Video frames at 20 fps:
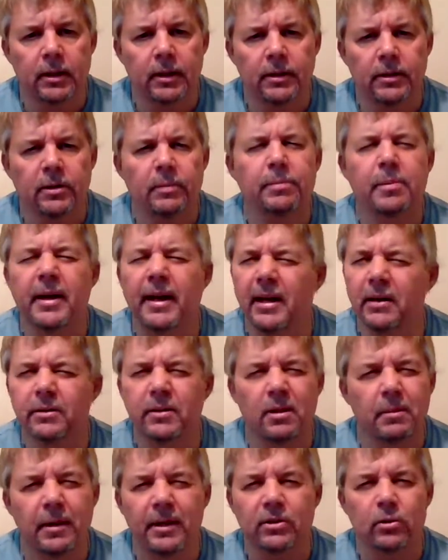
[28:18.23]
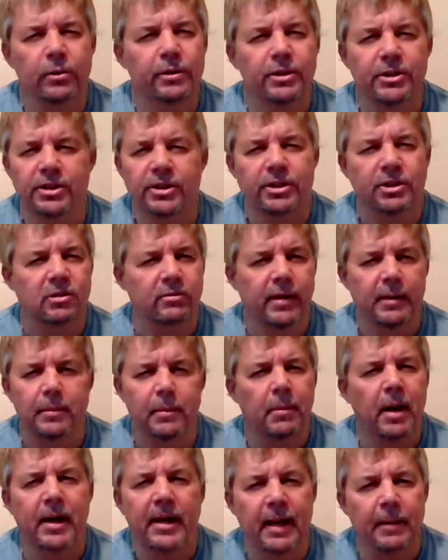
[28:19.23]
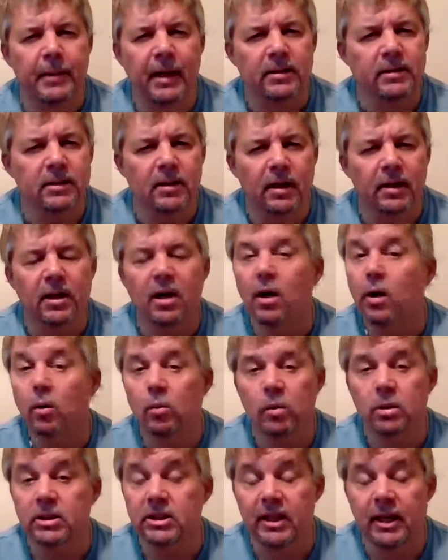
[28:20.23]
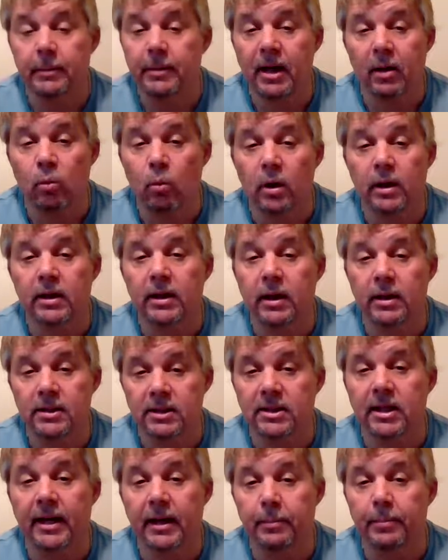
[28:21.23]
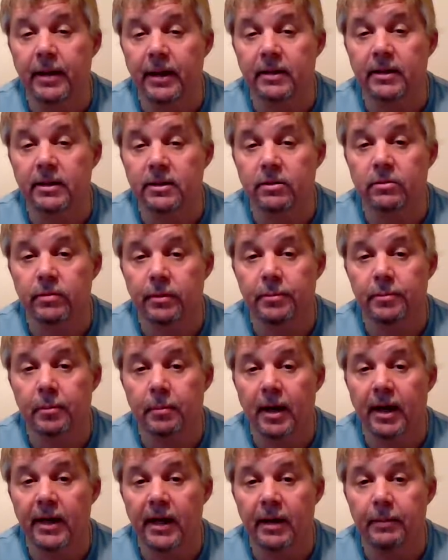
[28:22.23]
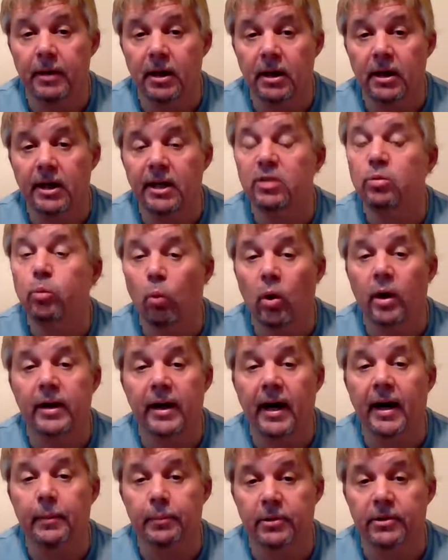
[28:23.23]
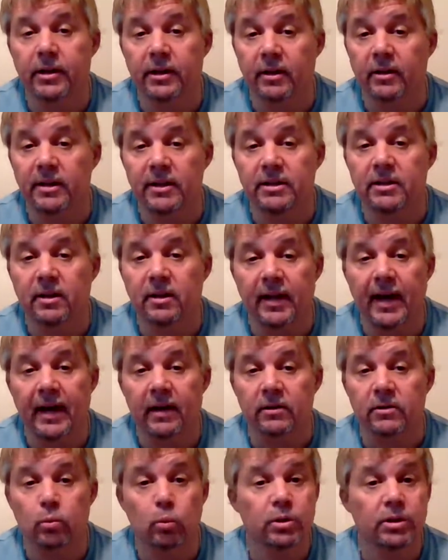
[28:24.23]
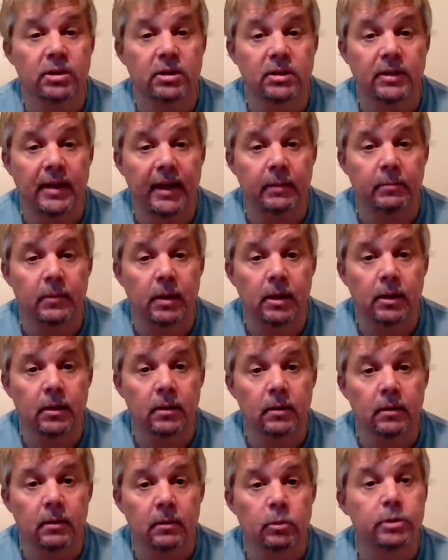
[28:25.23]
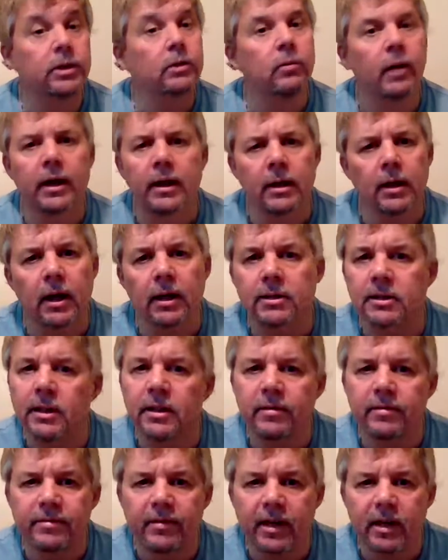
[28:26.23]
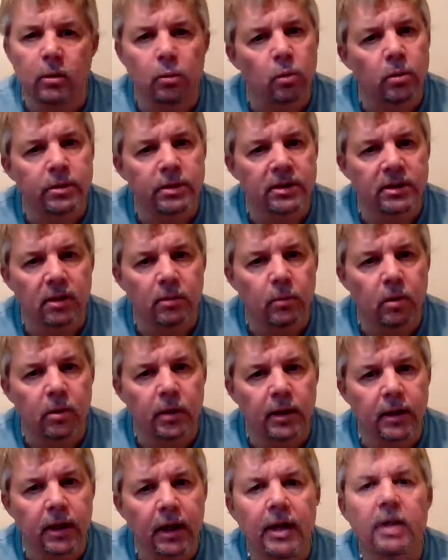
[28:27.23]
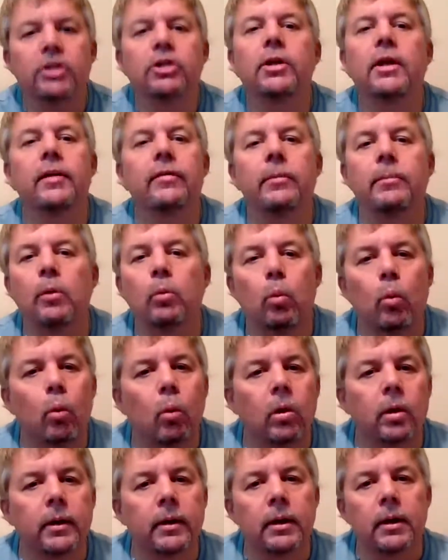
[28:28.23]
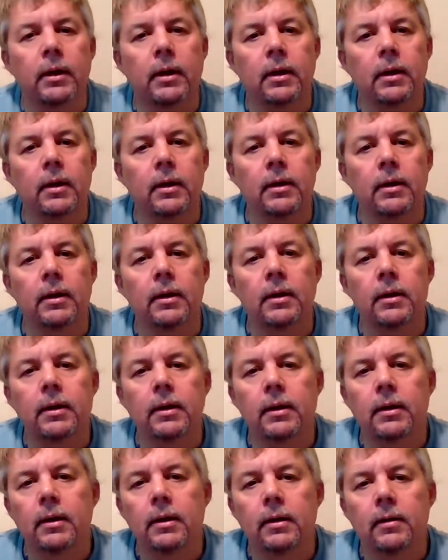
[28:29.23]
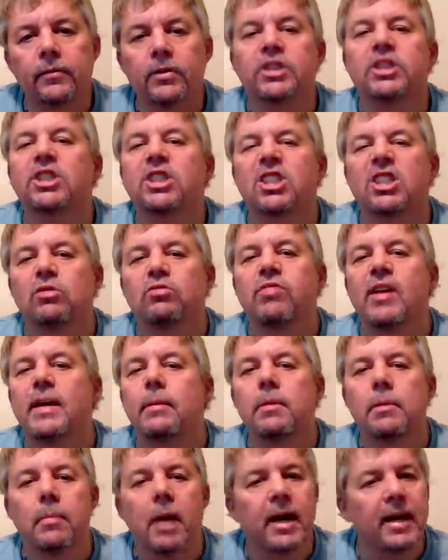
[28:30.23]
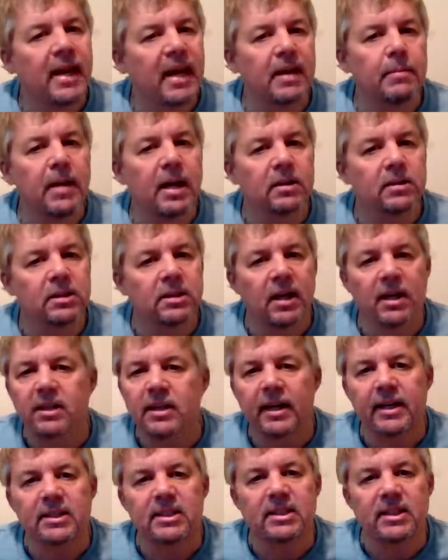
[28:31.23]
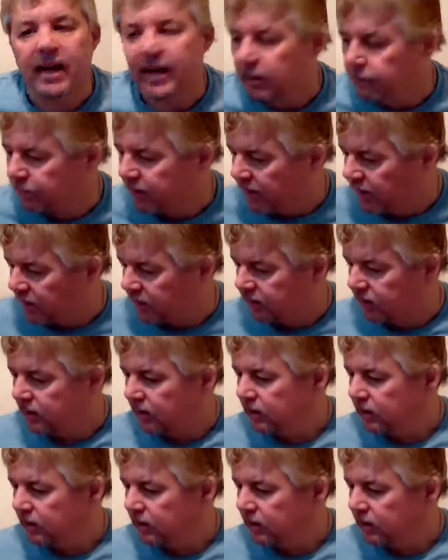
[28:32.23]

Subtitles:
You pounded on my door. You screamed my name outside. What's the name of that one psychopath that screamed my name? There's one guy in particular. He's the loudest. What's his name? Was he recognized at your fake award ceremony? Did you give him an award for screaming my name outside like a psychopath?